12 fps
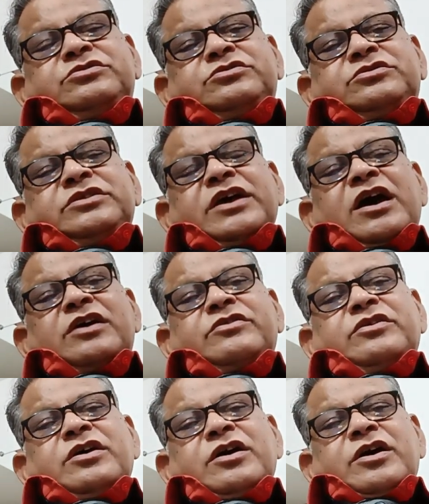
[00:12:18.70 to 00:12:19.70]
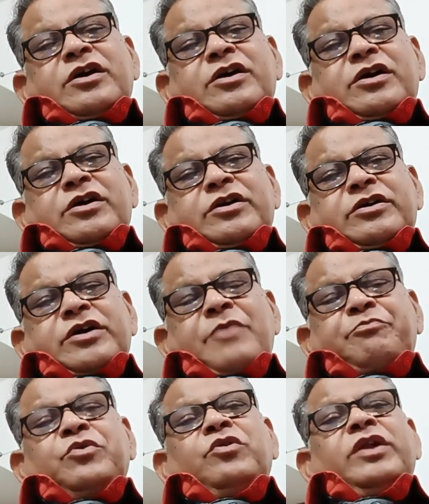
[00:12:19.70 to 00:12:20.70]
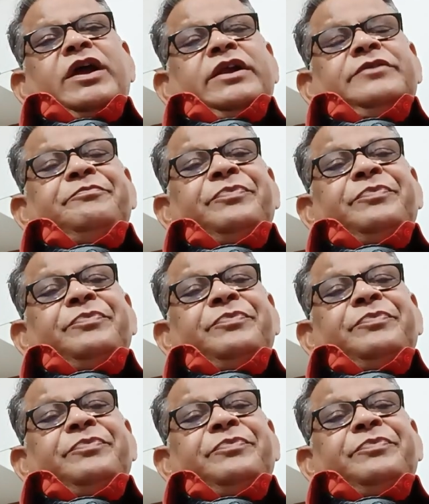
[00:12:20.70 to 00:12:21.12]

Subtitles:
they are uploaded